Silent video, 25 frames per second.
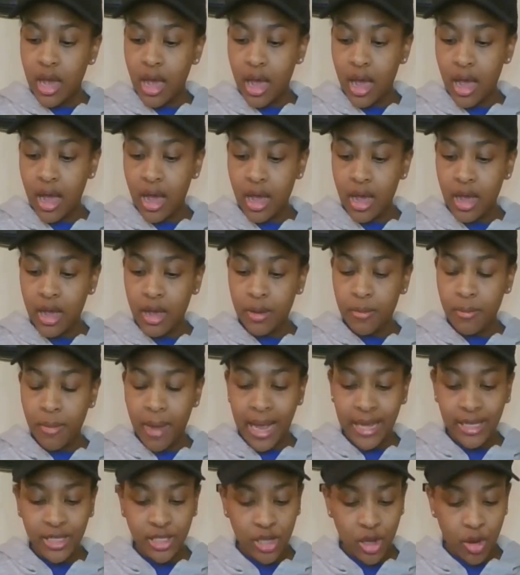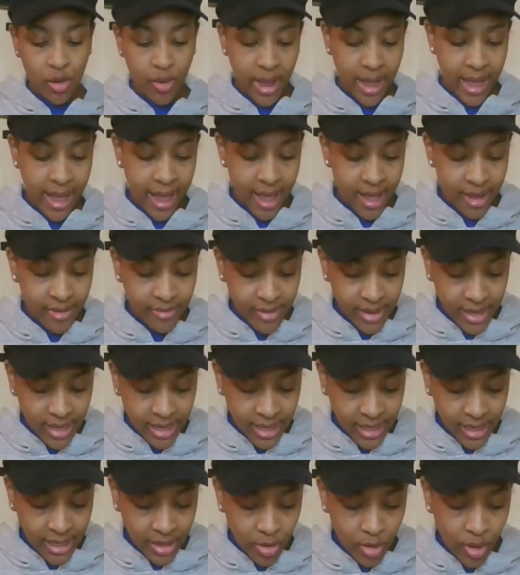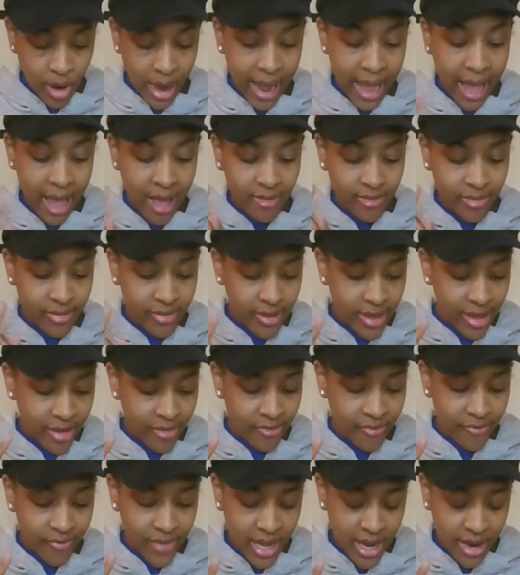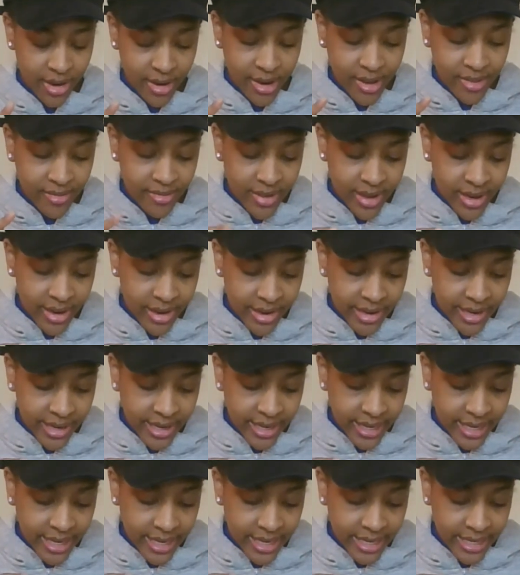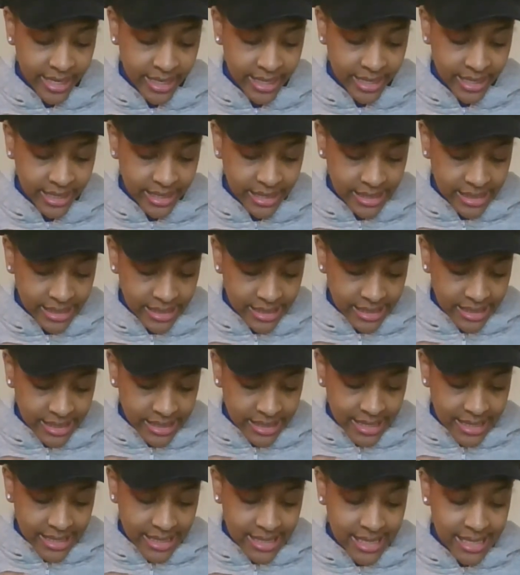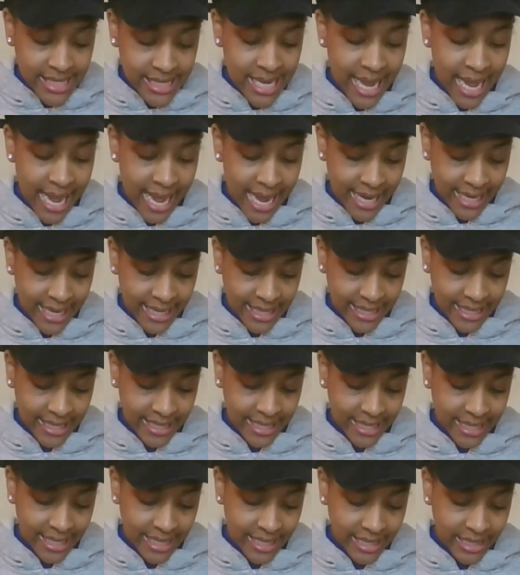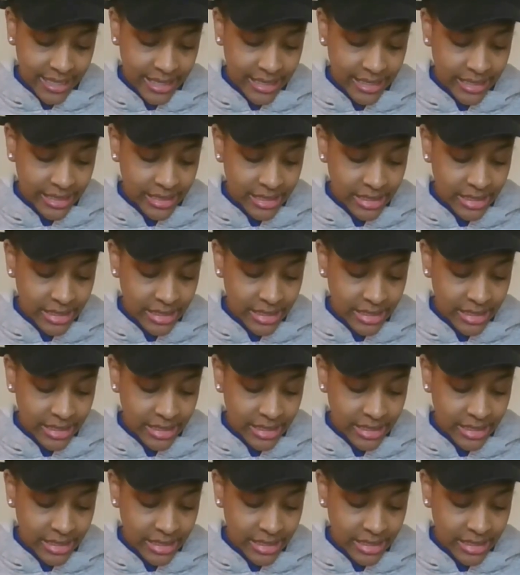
I don't have any, or I have a very, very tiny